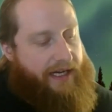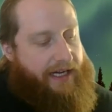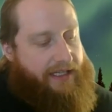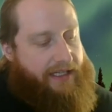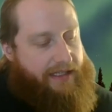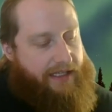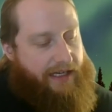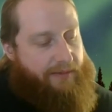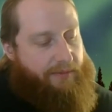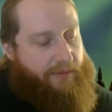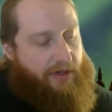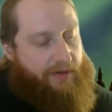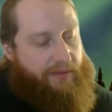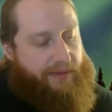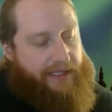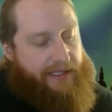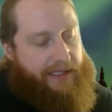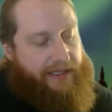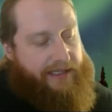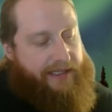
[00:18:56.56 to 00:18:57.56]
At that
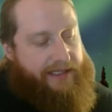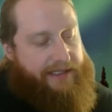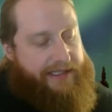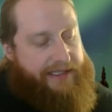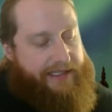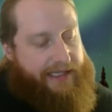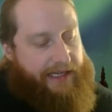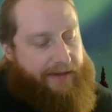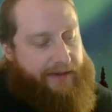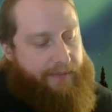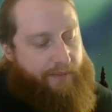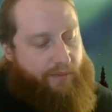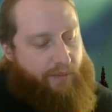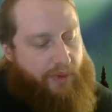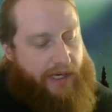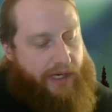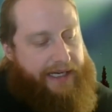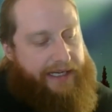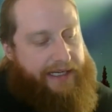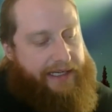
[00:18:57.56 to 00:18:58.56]
moment, it seemed
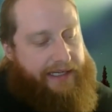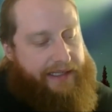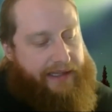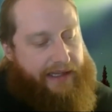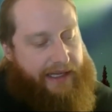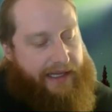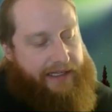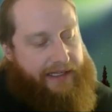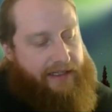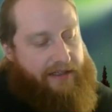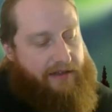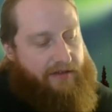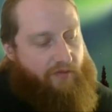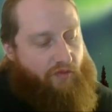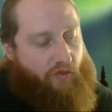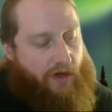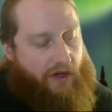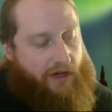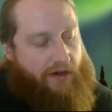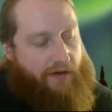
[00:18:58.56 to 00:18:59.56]
bright and lighted and
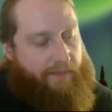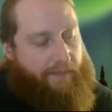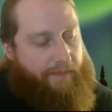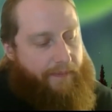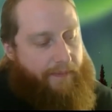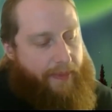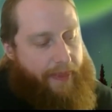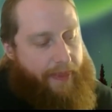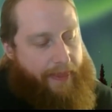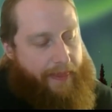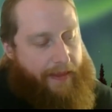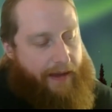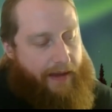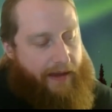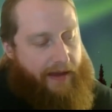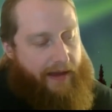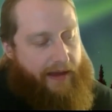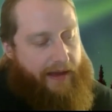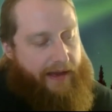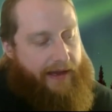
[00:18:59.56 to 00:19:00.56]
warm.
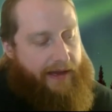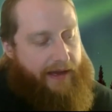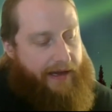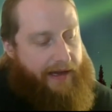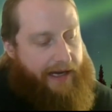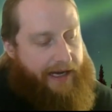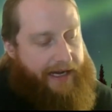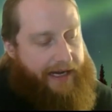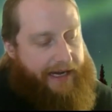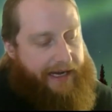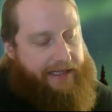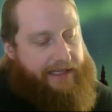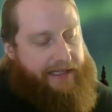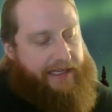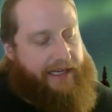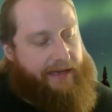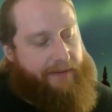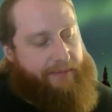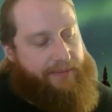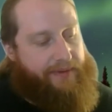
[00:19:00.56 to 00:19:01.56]
I had to
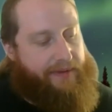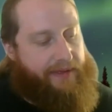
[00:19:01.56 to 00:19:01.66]
keep